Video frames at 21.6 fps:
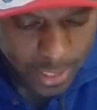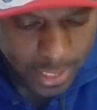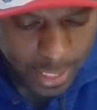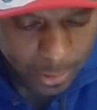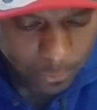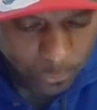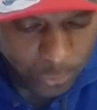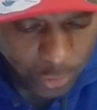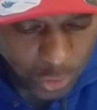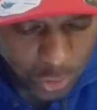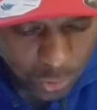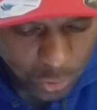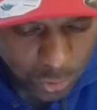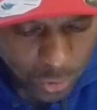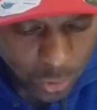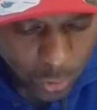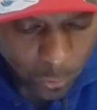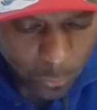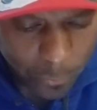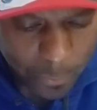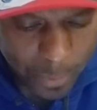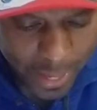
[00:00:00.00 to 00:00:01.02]
If you
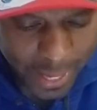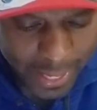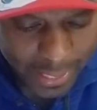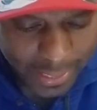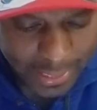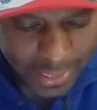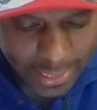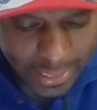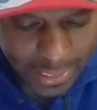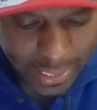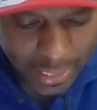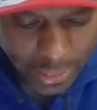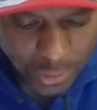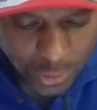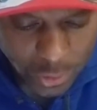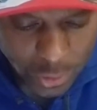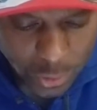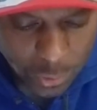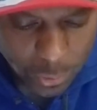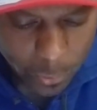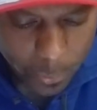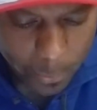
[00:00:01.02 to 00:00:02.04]
go back and
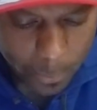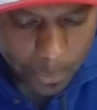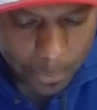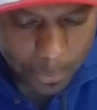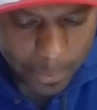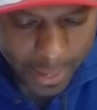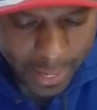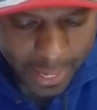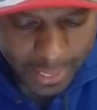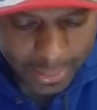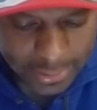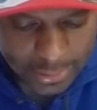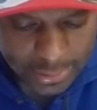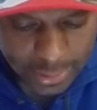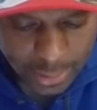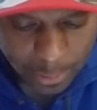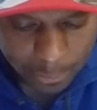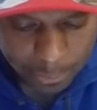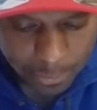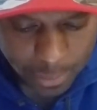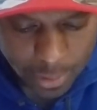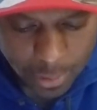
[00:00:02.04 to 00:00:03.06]
you match
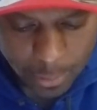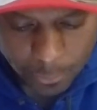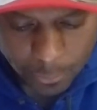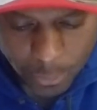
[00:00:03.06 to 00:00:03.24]
up